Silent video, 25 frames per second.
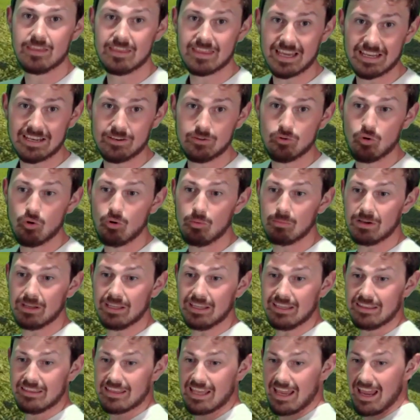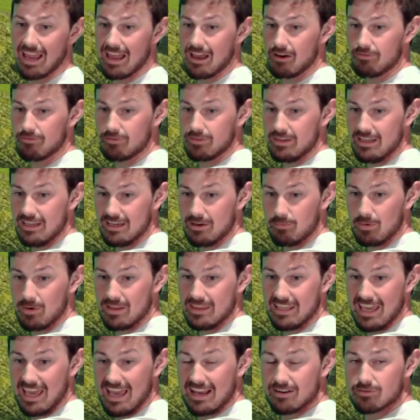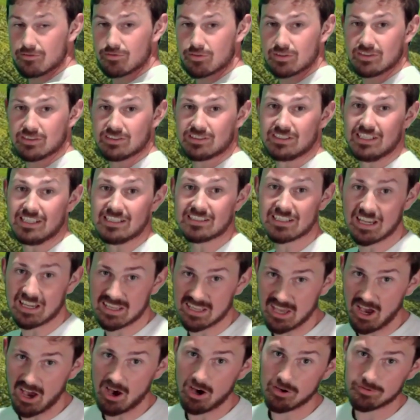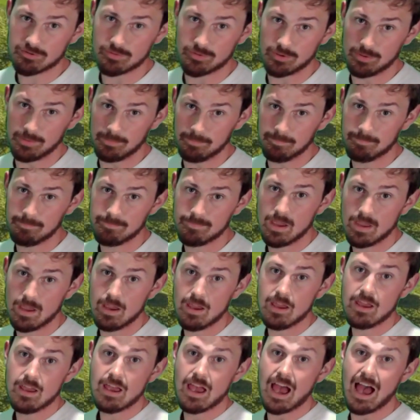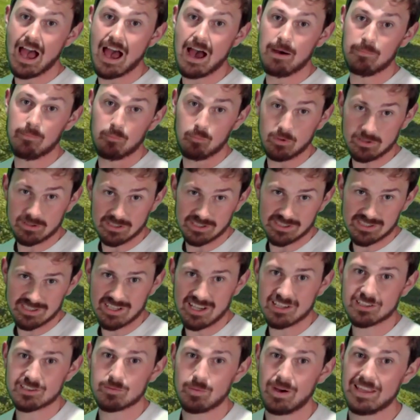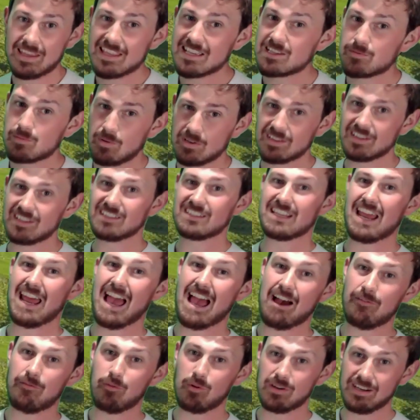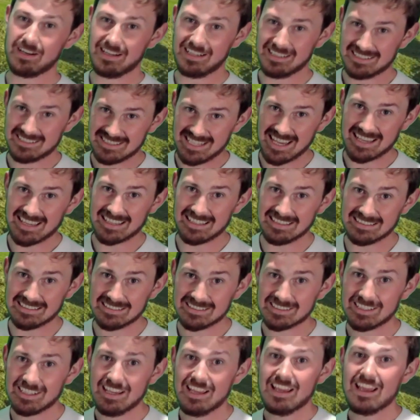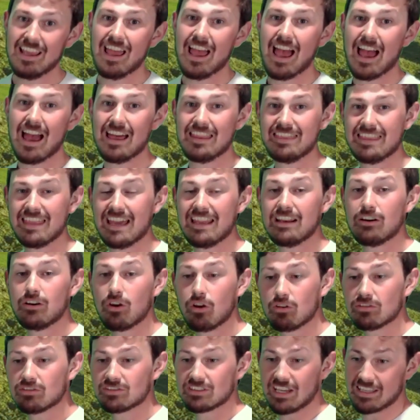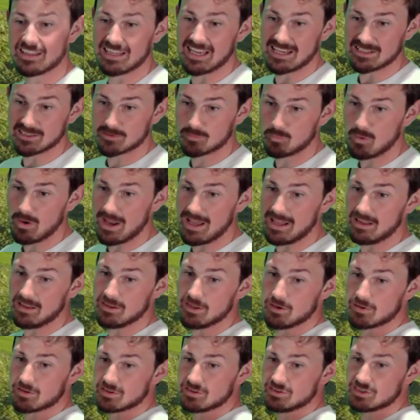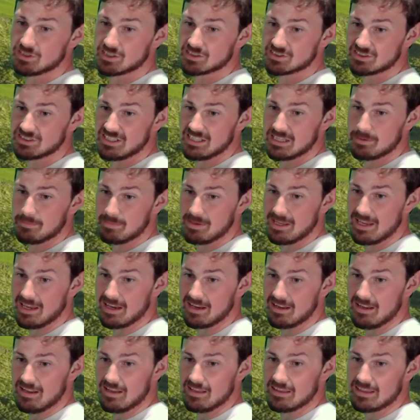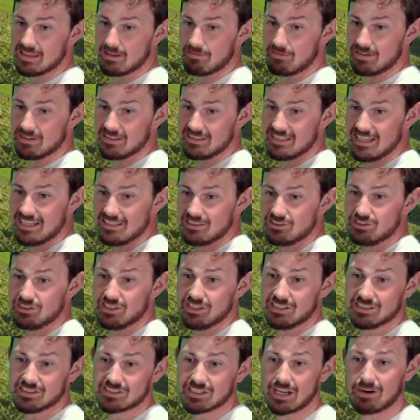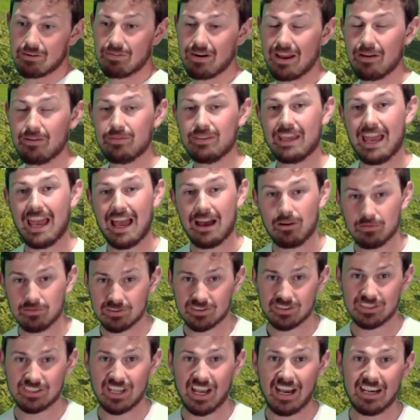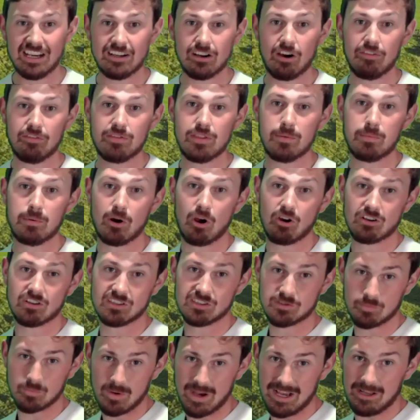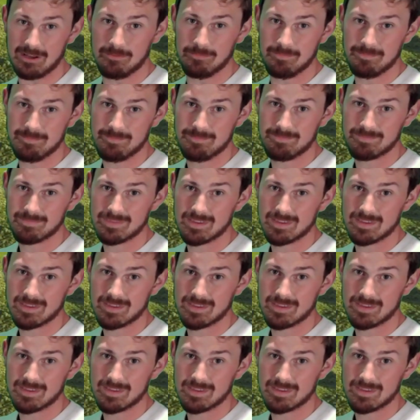Then normally they have, near where the entrance is, a guard room. We'll discuss why this one doesn't have one in a second. And then alongside that as well, you can just see them here, there are ditches around the outside of the broch as well.